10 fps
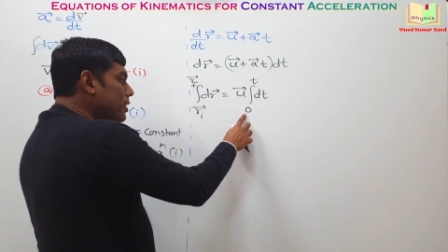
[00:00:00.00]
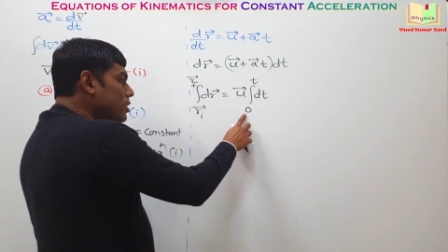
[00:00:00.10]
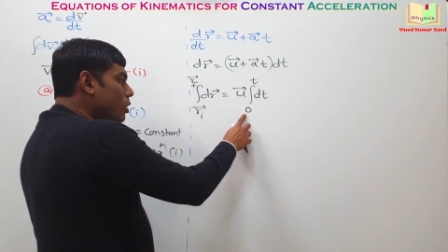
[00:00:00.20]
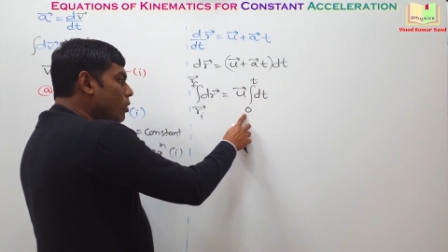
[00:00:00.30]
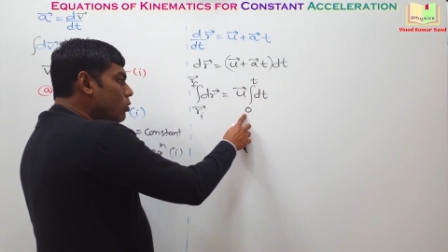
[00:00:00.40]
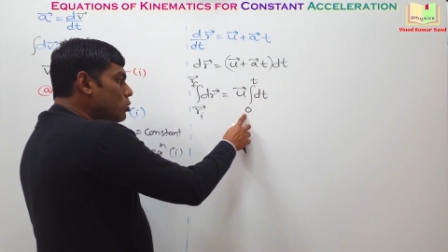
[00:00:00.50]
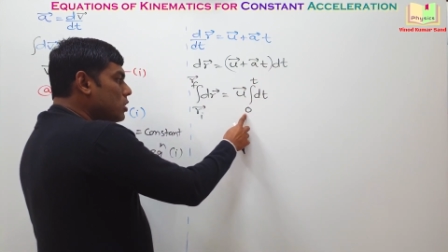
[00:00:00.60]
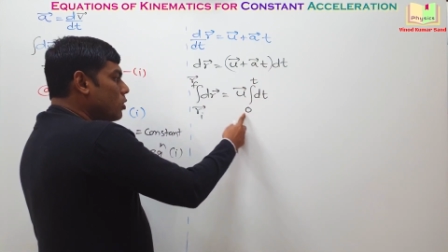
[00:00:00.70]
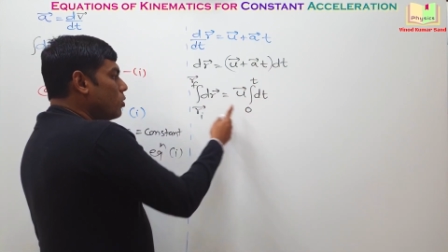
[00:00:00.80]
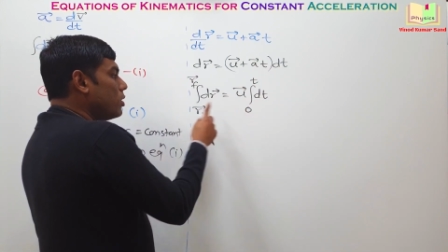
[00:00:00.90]
is equal to
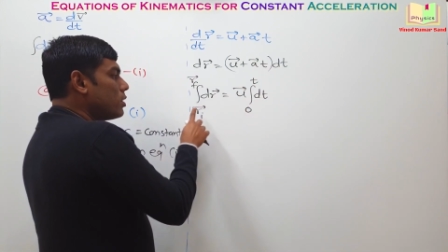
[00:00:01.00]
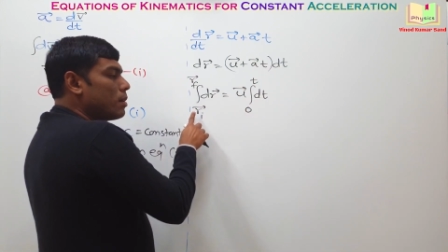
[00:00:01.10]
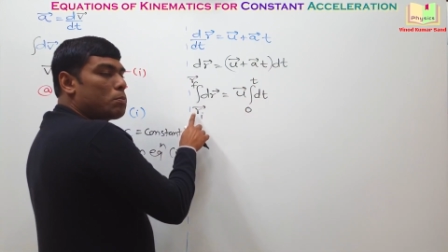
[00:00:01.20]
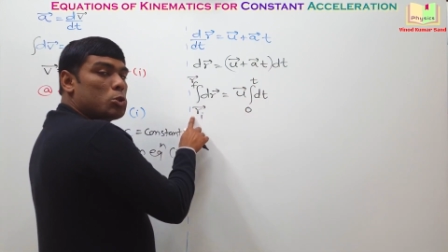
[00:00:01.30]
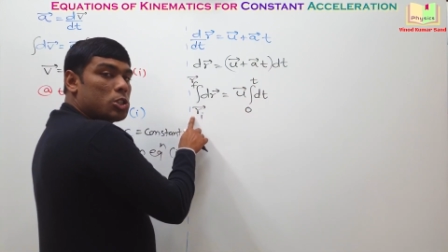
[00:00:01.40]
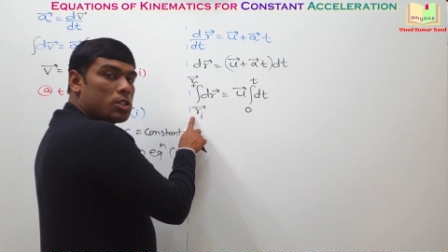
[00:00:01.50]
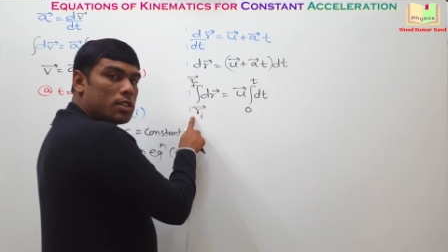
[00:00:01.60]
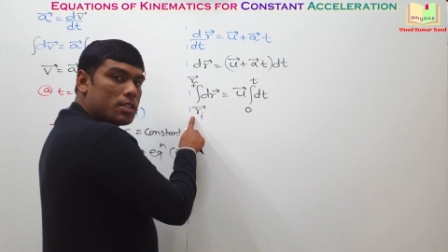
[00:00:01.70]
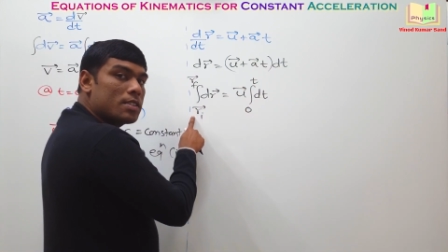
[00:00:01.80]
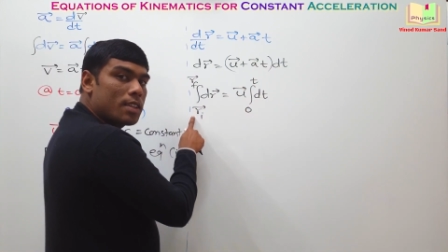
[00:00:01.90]
0, the position
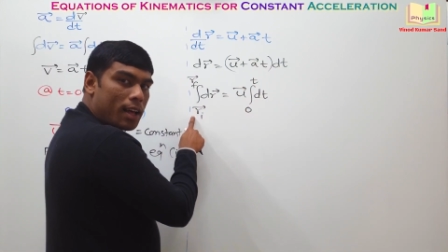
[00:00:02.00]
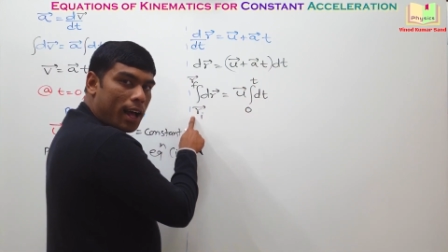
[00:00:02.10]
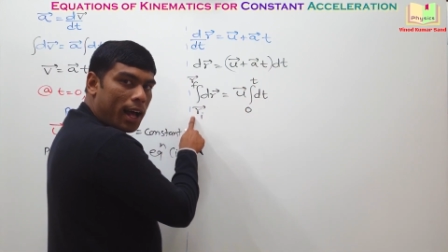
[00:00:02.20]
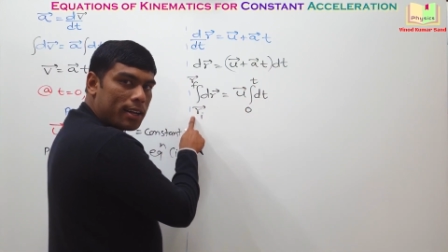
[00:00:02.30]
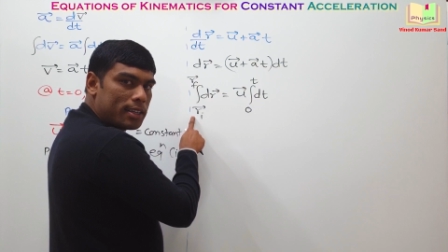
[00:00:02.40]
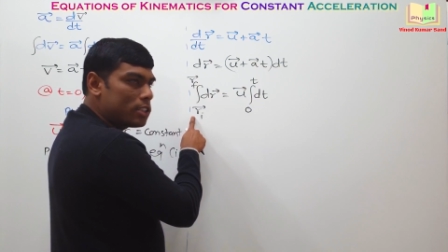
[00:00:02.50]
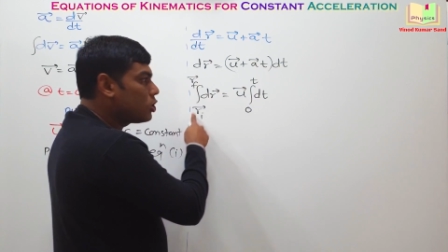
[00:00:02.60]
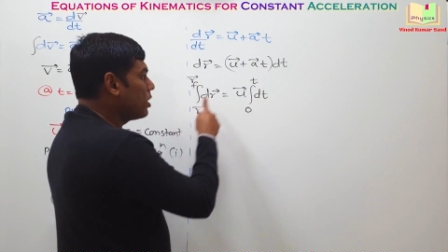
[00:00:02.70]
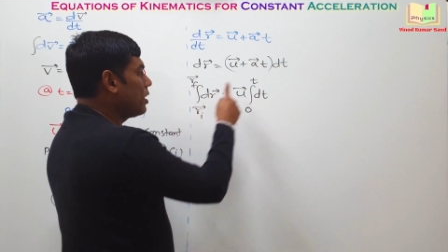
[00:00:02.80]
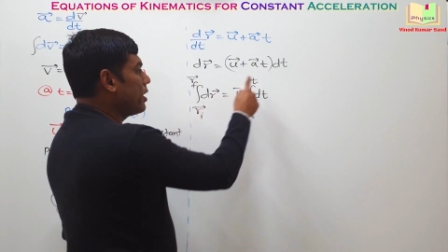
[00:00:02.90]
is r
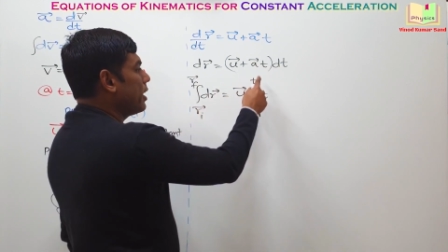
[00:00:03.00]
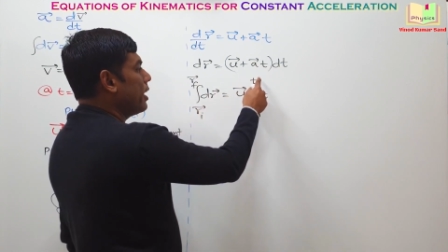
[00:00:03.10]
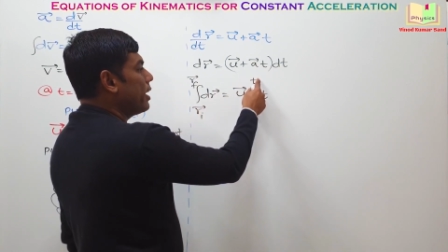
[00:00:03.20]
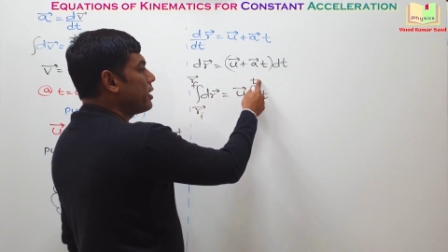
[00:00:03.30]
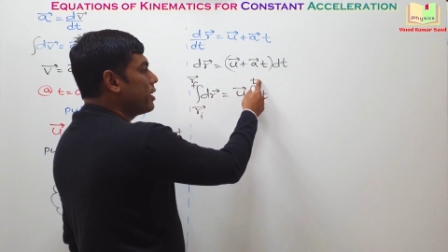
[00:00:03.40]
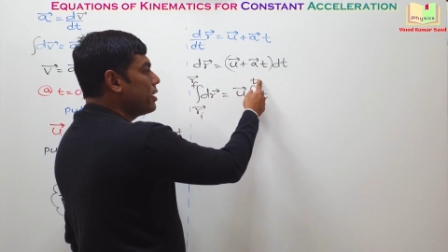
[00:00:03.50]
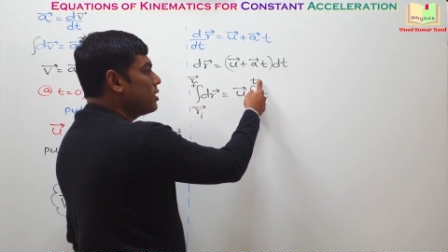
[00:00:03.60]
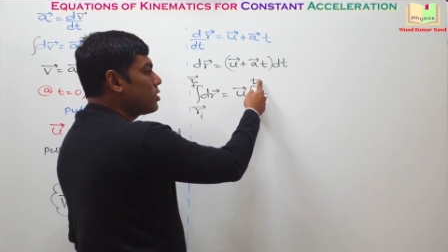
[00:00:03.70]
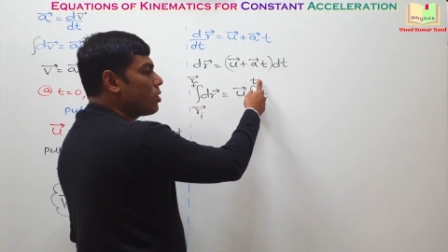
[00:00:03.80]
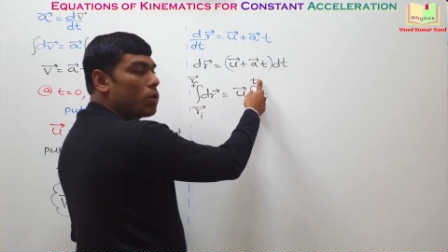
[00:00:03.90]
initial. At t
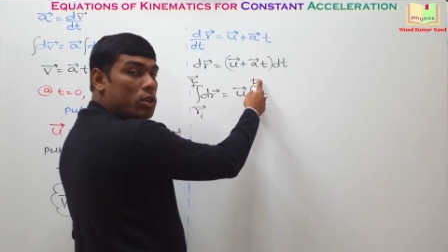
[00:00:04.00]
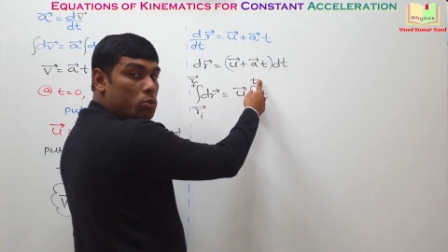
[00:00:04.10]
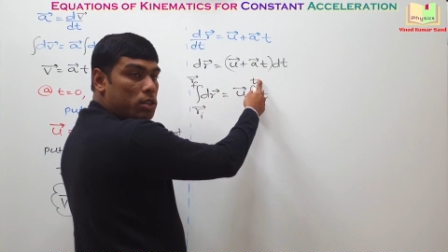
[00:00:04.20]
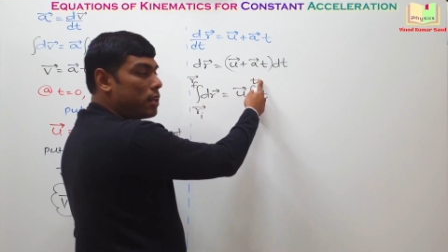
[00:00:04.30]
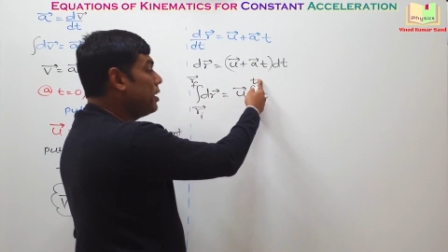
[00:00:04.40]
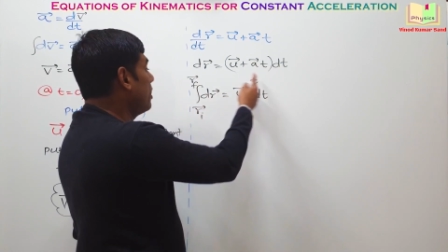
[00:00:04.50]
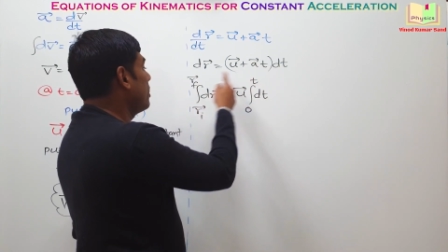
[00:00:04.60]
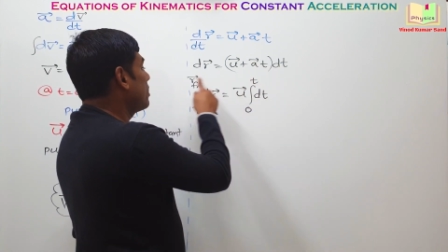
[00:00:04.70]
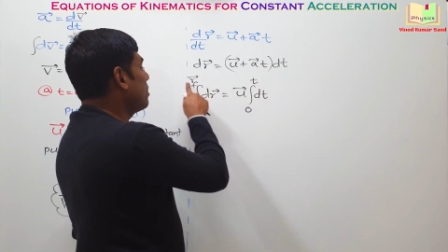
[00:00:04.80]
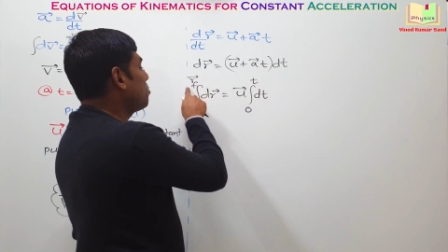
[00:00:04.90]
is equal to t,
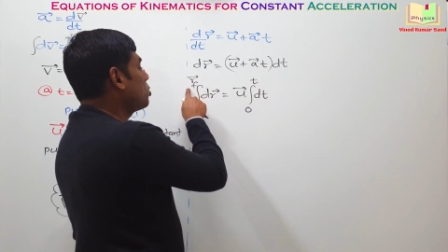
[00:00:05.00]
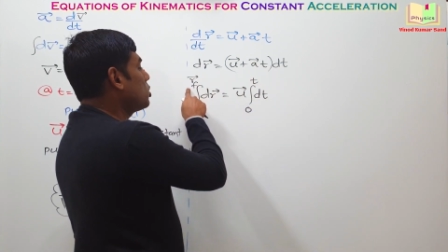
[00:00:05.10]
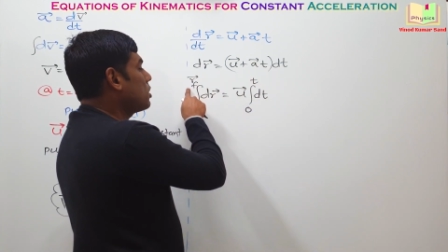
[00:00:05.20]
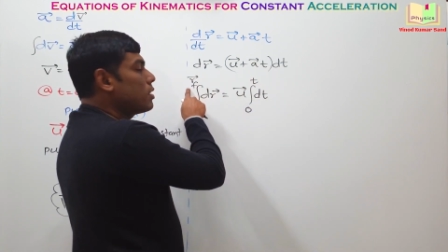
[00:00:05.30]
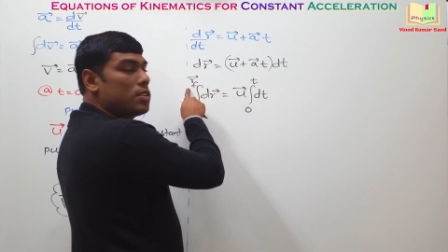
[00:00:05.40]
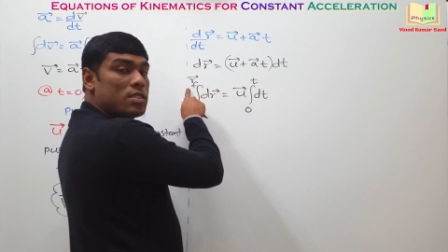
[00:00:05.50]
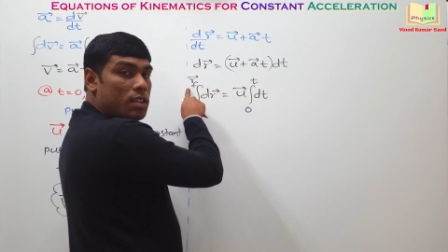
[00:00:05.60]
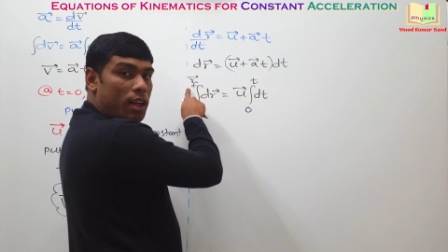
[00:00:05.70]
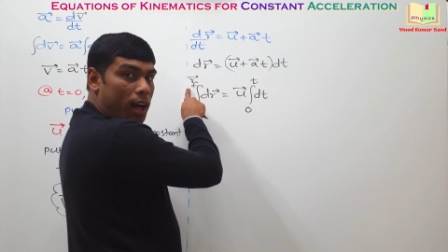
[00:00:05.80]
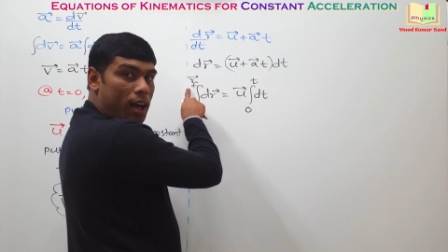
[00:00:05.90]
the position is
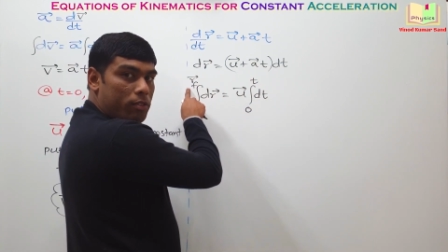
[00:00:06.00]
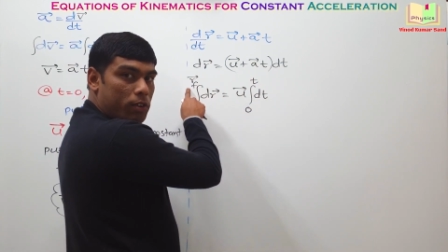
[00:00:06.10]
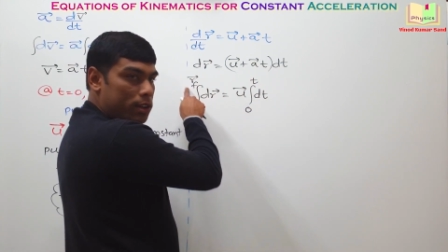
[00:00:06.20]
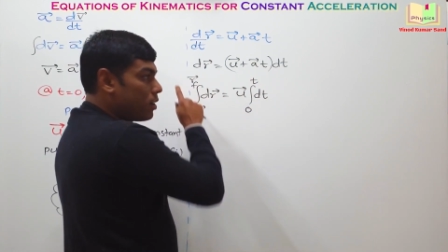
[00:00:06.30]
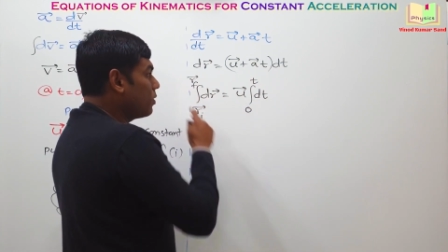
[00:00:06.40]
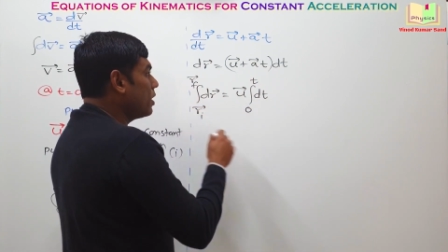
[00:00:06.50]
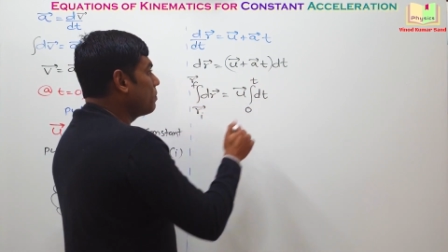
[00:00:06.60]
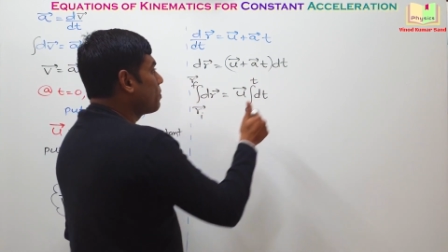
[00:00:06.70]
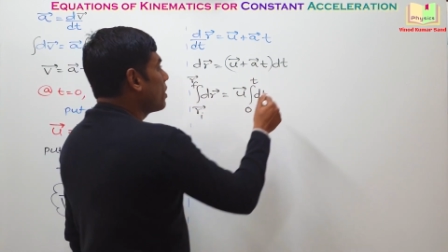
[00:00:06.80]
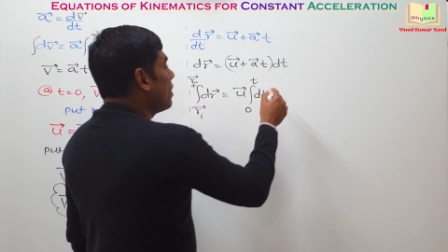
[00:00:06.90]
r final. Okay.